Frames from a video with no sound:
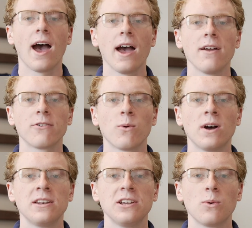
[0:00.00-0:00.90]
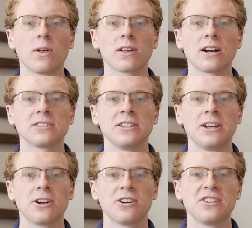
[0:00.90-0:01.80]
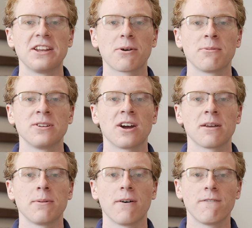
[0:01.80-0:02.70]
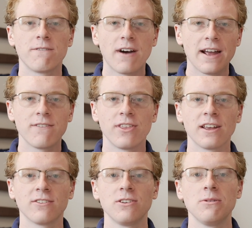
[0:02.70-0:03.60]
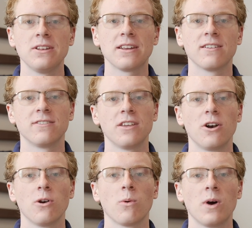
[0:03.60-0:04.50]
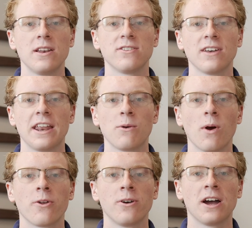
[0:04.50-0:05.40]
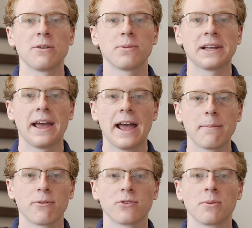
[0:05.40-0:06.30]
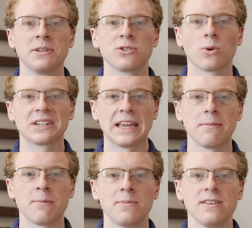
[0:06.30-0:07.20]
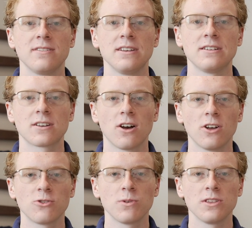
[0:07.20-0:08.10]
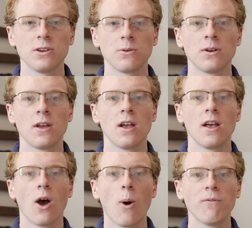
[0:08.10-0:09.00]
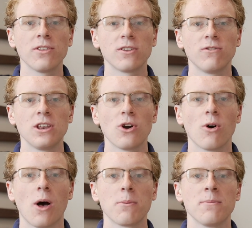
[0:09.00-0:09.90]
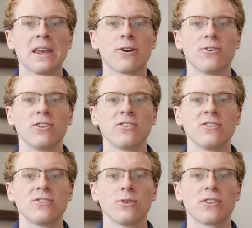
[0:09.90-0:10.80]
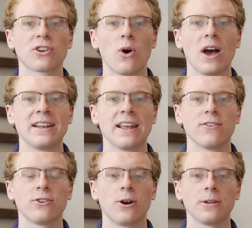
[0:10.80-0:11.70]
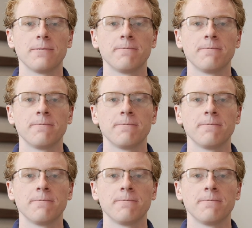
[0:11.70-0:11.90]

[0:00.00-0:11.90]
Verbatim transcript: Hi everyone, Neil Wilcoxson here. Today we're going to be talking about five things that you need to consider when deciding whether or not to bring a high performance or gaming PC to college with you. Hopefully this video will help you make your decision, so let's go ahead and get started.